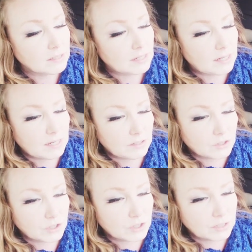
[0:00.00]

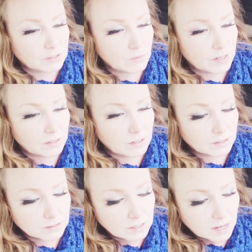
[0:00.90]
each is what it
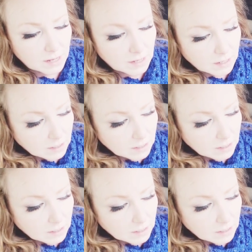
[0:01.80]
looks like.